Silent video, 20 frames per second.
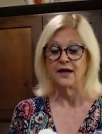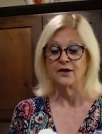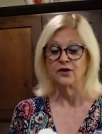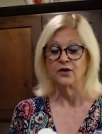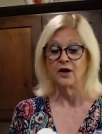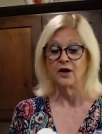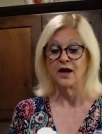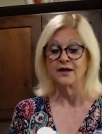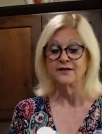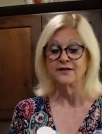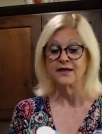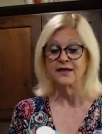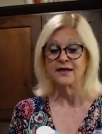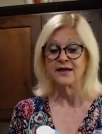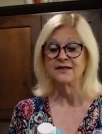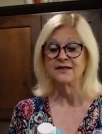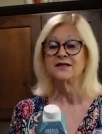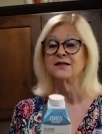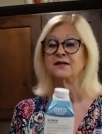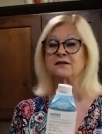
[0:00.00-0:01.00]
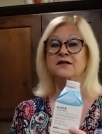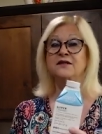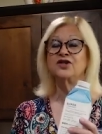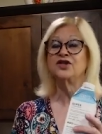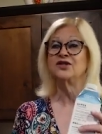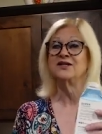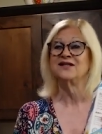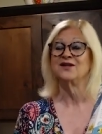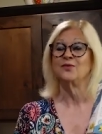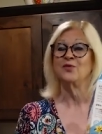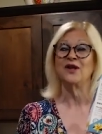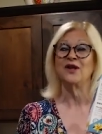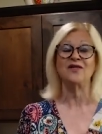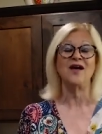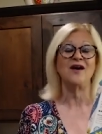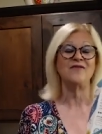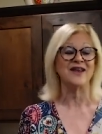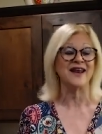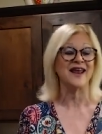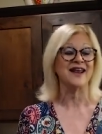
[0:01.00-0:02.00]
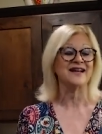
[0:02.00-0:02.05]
And you guys, it's delicious and we love it.